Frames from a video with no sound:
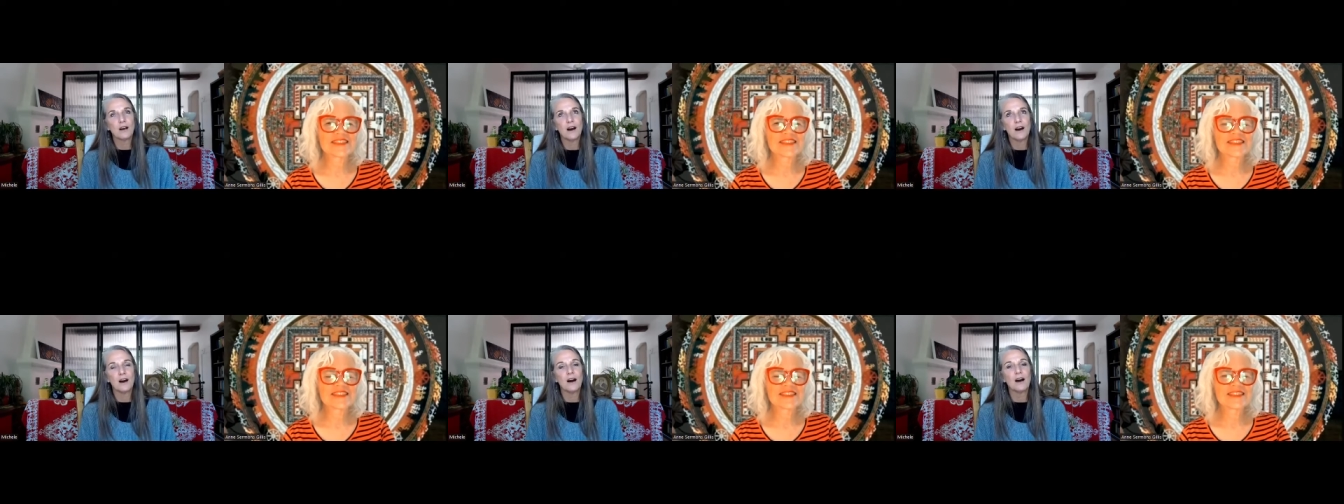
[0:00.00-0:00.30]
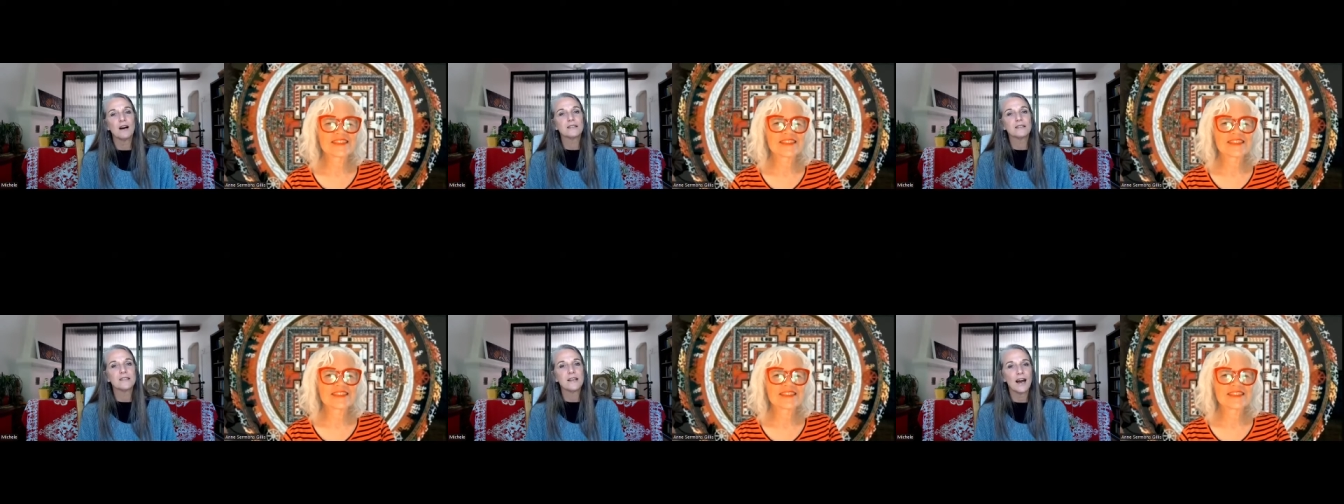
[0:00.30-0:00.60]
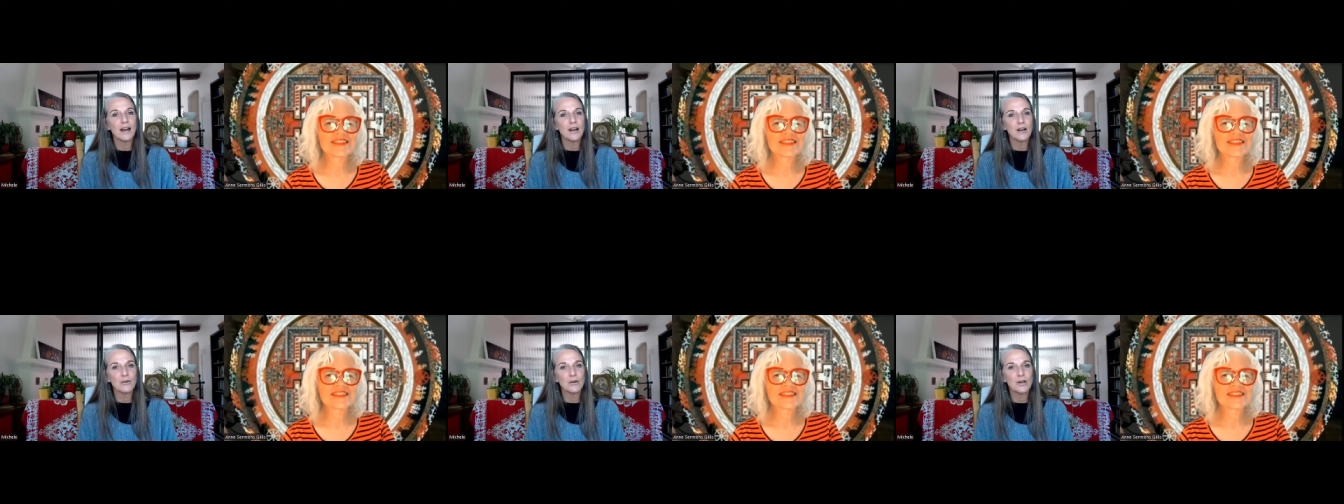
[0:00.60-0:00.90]
A
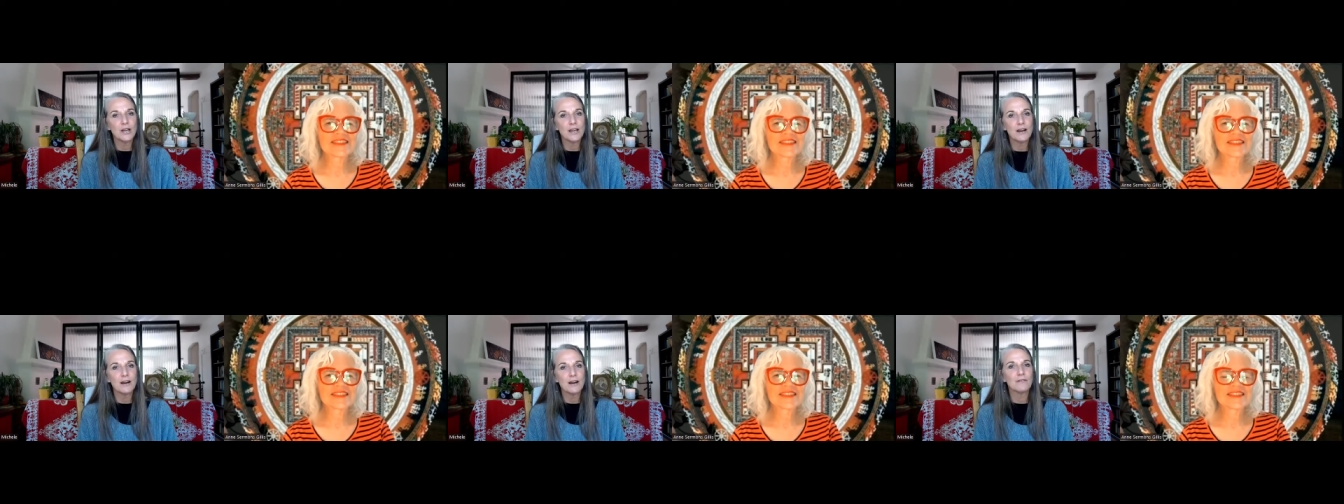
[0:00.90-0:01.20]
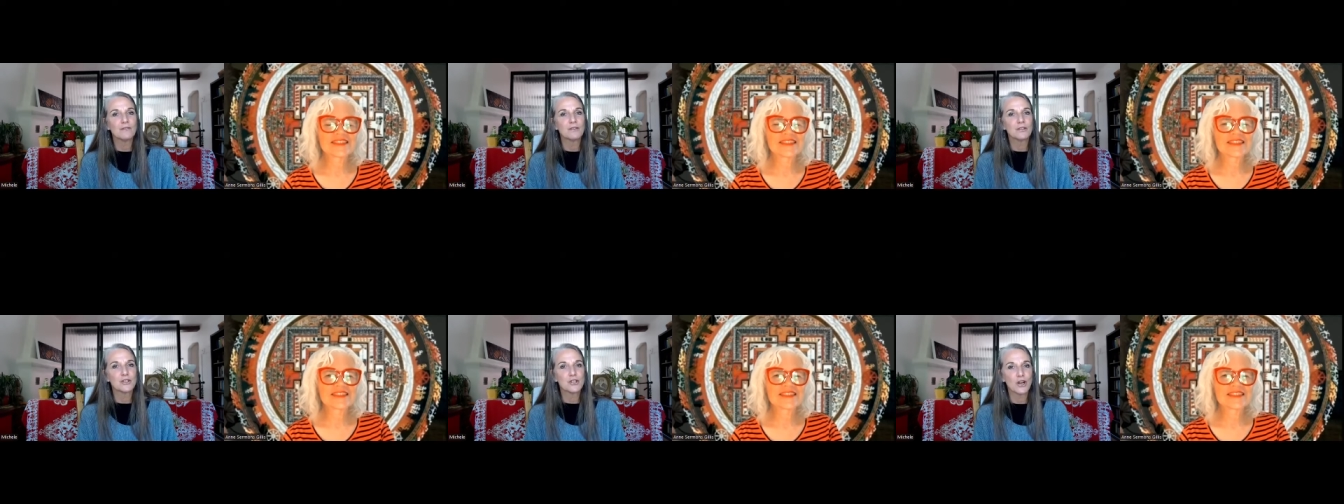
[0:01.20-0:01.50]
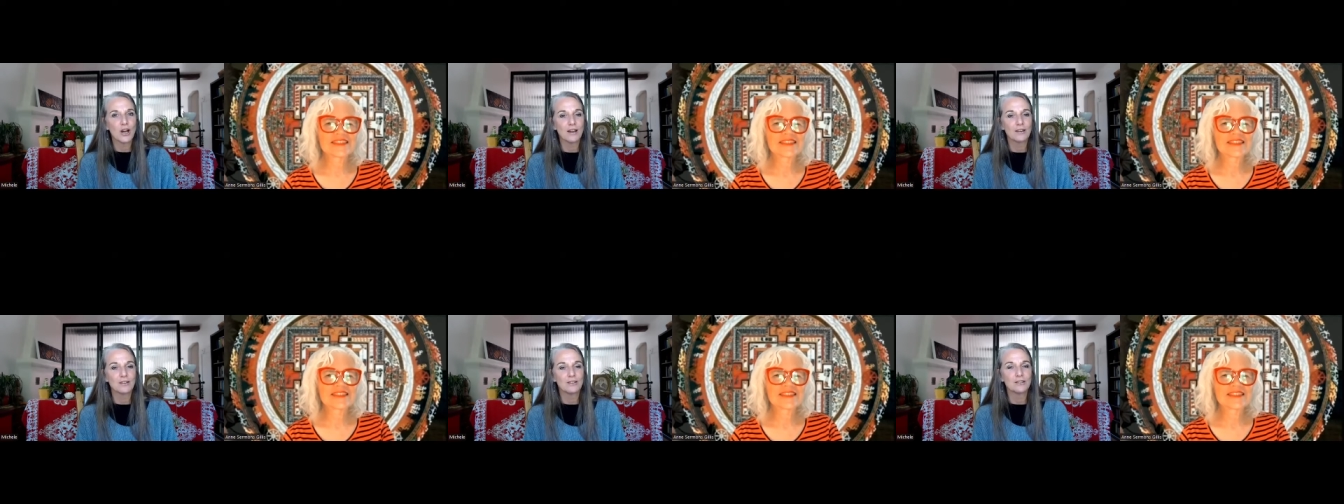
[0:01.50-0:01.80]
Diary of a
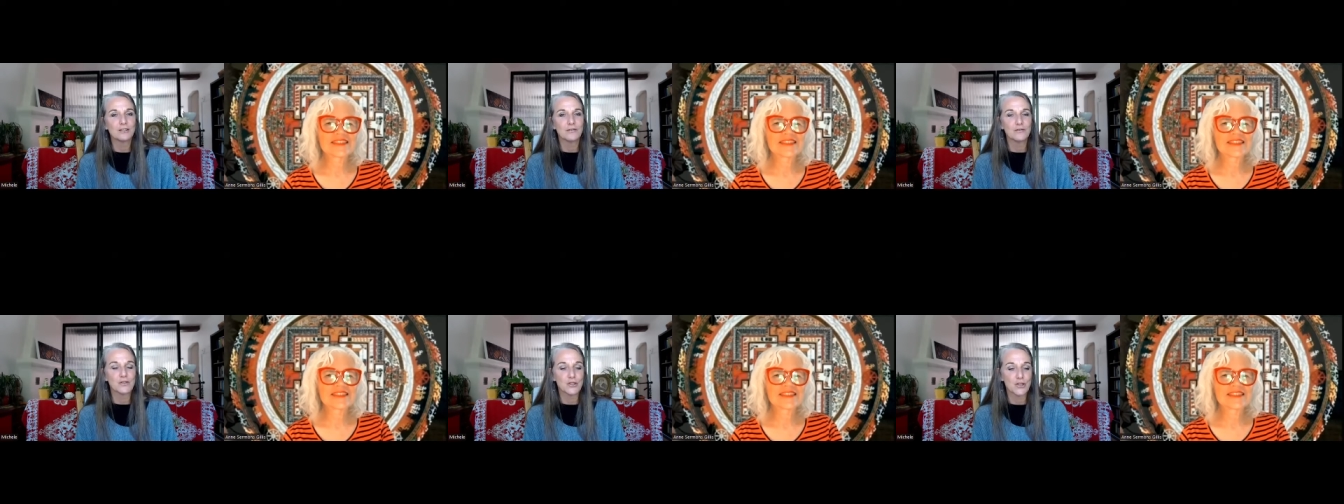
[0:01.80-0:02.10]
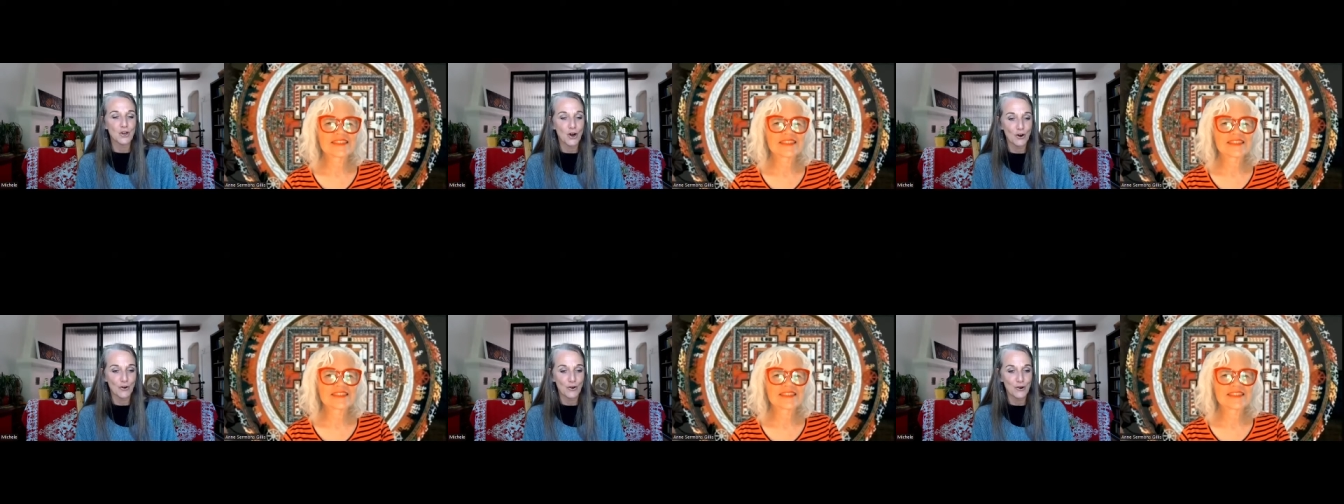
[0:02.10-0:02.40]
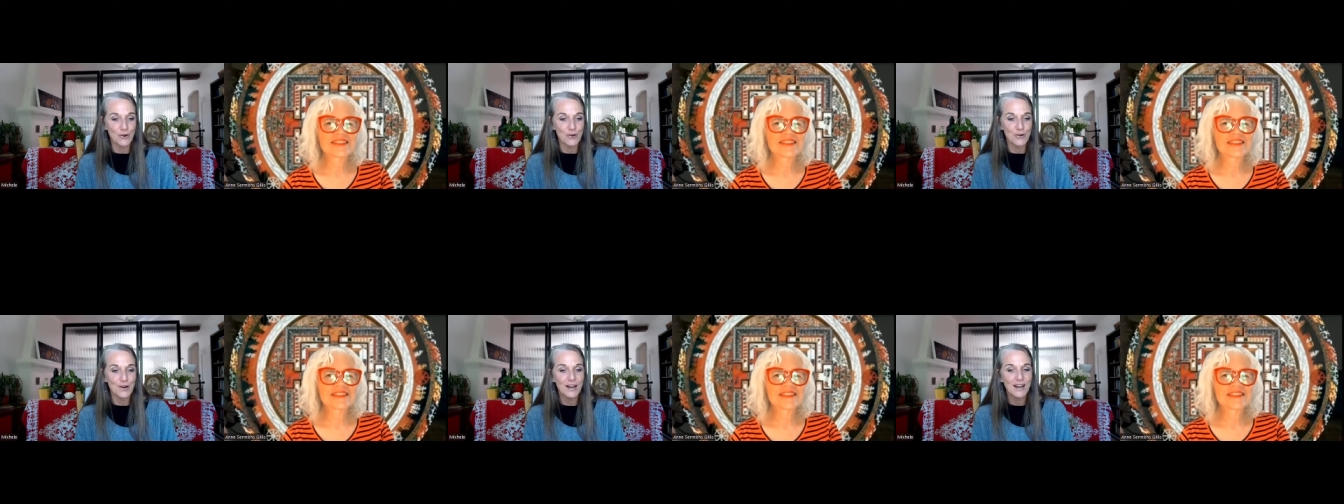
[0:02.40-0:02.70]
Child of
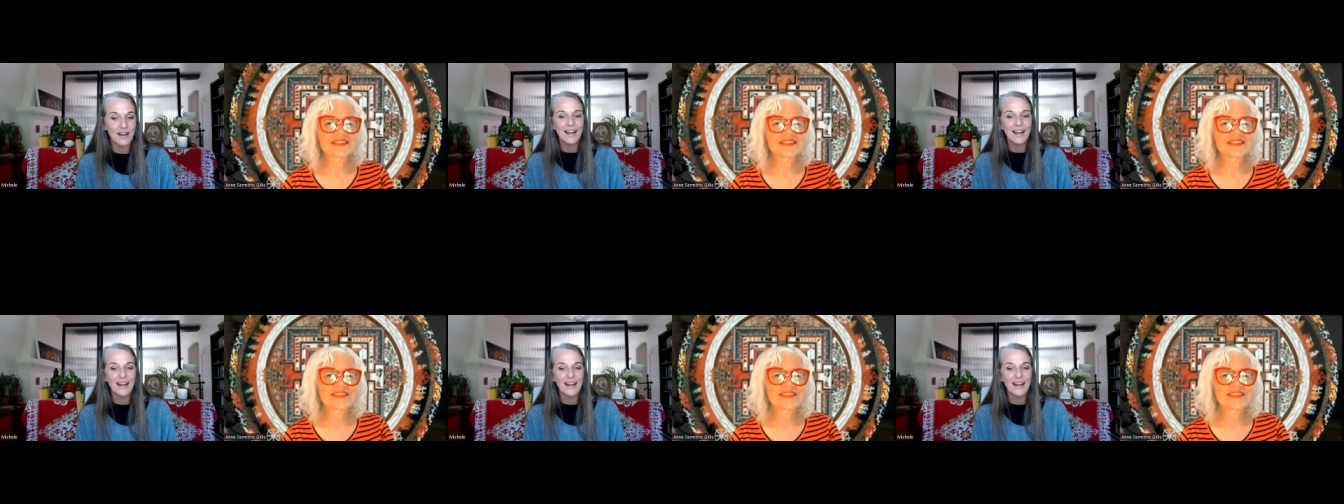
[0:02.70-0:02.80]
Sorrow.